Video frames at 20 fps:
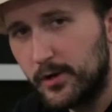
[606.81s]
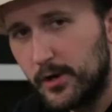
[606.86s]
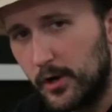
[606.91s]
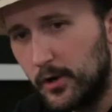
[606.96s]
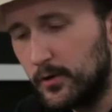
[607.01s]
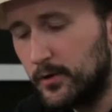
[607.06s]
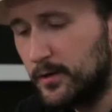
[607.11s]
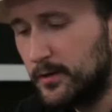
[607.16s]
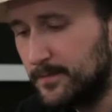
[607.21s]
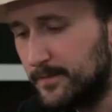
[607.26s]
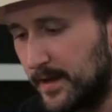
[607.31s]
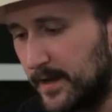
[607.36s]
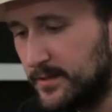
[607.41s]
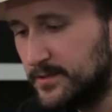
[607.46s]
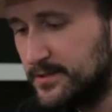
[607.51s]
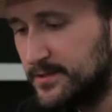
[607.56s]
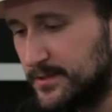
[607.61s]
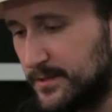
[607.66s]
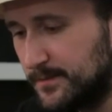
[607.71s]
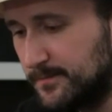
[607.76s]
coke
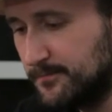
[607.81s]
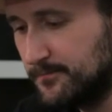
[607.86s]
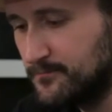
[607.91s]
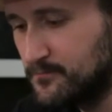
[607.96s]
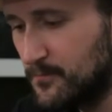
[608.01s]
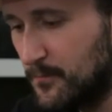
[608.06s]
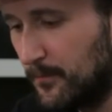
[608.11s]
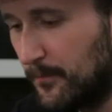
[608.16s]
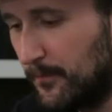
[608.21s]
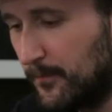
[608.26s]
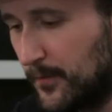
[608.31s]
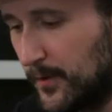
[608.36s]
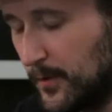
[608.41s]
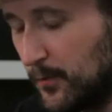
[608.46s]
matches it pretty